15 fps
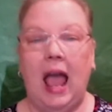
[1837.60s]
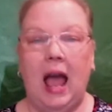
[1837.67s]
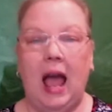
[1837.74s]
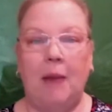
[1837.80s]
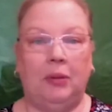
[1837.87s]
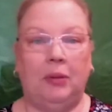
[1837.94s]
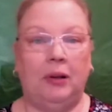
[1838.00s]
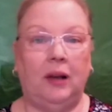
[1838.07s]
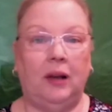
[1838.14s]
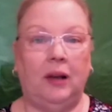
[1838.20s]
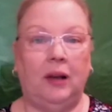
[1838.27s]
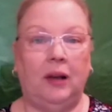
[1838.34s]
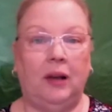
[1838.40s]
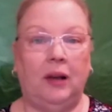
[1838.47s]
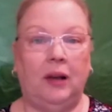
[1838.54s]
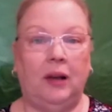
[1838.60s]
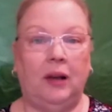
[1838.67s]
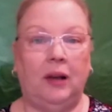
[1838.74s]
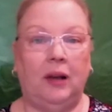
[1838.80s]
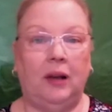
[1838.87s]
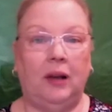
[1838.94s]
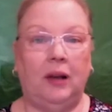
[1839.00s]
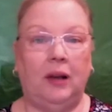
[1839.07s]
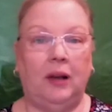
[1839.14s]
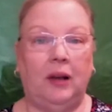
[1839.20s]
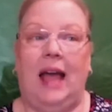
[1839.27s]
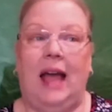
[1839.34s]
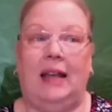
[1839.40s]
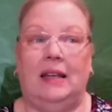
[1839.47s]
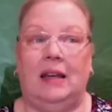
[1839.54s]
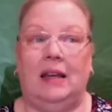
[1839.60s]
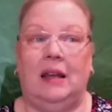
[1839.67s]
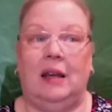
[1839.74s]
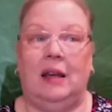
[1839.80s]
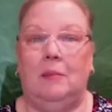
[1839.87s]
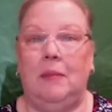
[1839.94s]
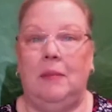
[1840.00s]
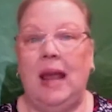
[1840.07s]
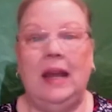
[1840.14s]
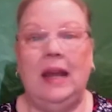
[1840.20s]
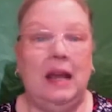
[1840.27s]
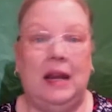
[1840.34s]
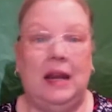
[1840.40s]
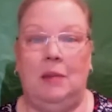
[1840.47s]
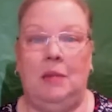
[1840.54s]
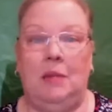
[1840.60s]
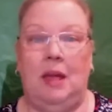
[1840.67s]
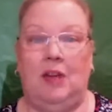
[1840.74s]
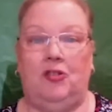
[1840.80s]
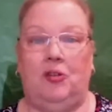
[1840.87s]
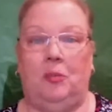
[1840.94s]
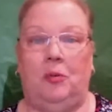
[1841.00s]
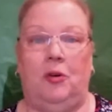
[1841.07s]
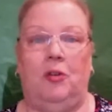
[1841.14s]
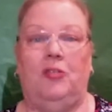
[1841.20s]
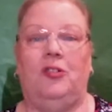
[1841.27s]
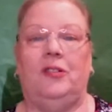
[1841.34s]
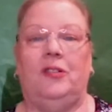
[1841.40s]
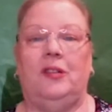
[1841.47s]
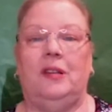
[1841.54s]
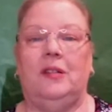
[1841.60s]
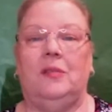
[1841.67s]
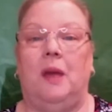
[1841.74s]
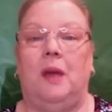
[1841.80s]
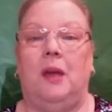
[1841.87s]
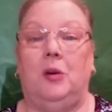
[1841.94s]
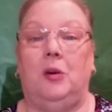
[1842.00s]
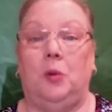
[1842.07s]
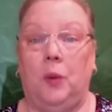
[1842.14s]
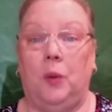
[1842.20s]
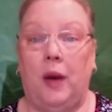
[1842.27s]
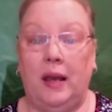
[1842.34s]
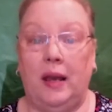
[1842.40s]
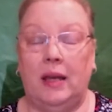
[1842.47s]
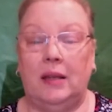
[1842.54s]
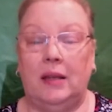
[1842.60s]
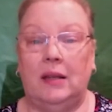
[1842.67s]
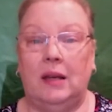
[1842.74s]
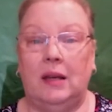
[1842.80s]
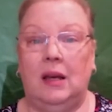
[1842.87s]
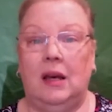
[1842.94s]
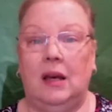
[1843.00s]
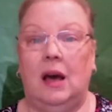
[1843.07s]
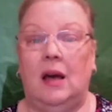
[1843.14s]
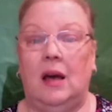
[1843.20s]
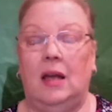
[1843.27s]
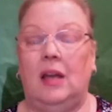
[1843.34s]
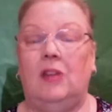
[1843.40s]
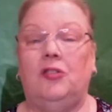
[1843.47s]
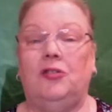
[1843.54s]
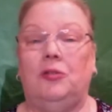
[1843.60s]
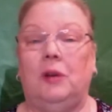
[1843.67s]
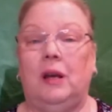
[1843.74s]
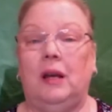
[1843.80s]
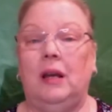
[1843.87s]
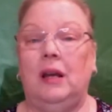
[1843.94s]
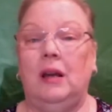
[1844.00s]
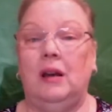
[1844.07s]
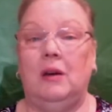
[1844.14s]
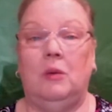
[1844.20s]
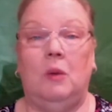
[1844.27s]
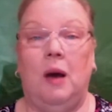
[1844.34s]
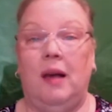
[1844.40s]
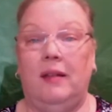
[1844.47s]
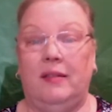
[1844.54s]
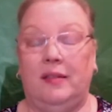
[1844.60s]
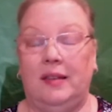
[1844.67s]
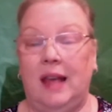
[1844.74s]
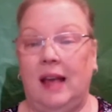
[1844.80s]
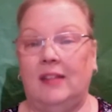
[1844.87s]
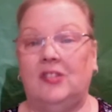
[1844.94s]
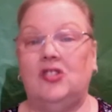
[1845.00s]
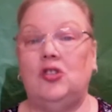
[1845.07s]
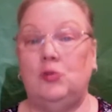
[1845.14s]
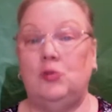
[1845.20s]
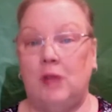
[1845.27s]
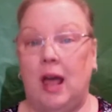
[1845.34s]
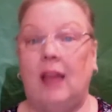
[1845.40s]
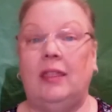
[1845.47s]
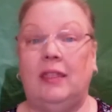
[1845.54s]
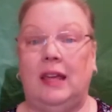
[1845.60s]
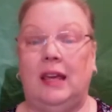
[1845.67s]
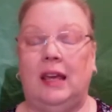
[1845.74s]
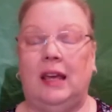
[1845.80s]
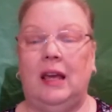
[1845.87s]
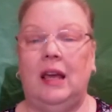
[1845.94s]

Plus, because I hadn't made any major purchases, my credit history was next to nothing.